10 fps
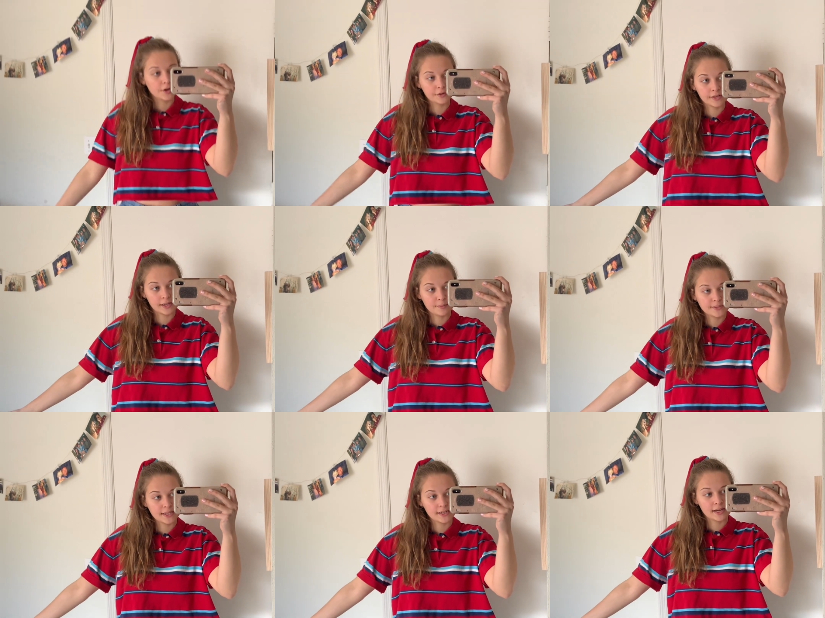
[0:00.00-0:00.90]
Okay,
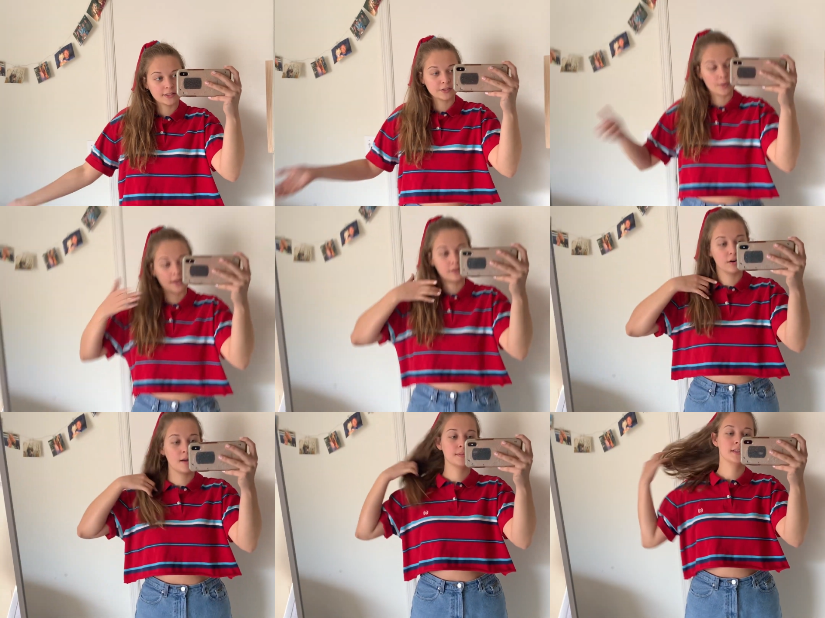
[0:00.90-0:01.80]
update guys, so I
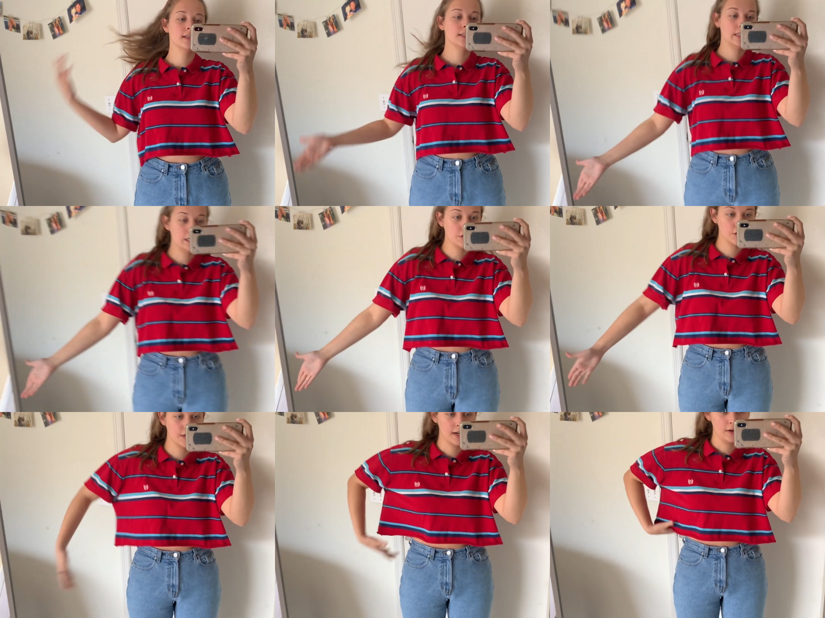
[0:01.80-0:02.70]
cropped this
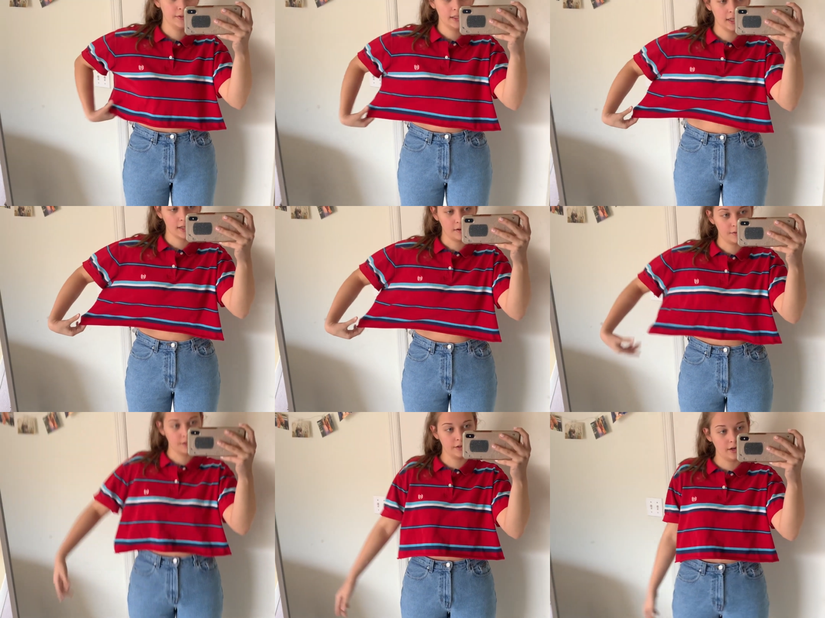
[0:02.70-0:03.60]
t-shirt and I really like how it turned